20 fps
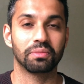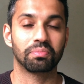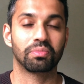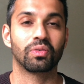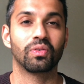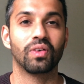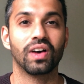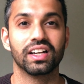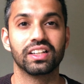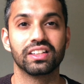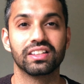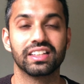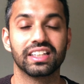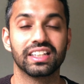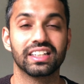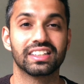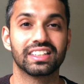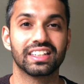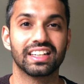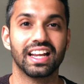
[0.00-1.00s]
provide you the
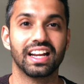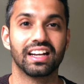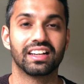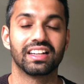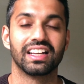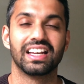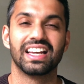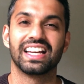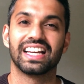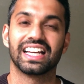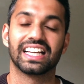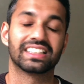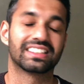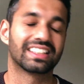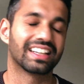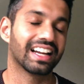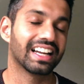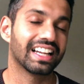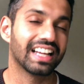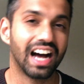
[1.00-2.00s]
internet, it's
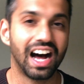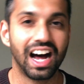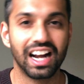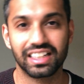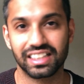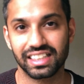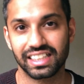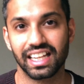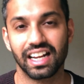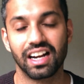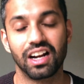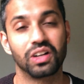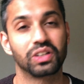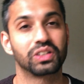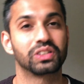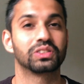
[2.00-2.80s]
really hard to get out,